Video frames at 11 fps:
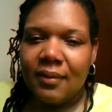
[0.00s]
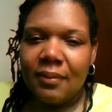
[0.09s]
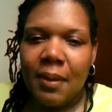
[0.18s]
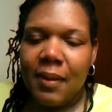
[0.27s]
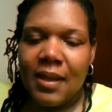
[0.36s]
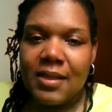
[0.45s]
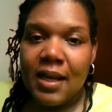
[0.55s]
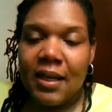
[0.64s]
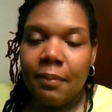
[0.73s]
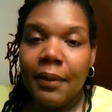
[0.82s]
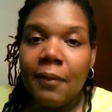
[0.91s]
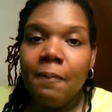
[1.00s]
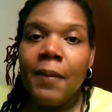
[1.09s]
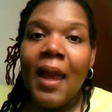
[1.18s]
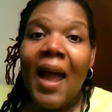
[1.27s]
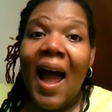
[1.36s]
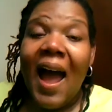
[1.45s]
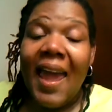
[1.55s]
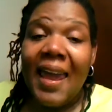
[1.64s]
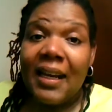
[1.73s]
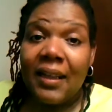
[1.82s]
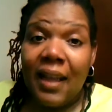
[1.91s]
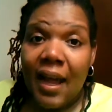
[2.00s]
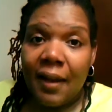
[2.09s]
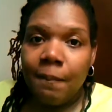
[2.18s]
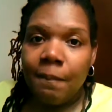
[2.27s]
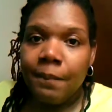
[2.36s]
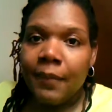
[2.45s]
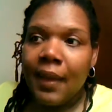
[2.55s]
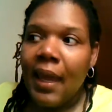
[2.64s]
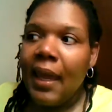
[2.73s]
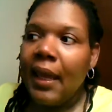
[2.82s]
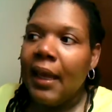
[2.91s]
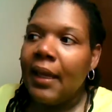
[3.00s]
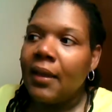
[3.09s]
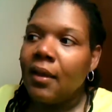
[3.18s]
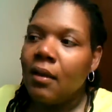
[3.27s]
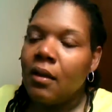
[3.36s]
Maybe that's not it. But I ate a lot and